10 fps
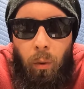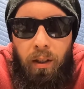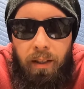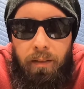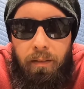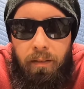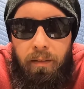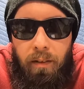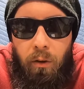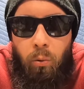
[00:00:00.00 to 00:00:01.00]
worth it.
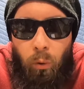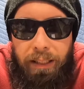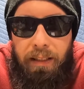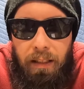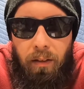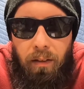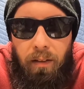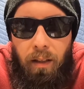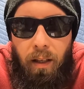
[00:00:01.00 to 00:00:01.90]
Great deal.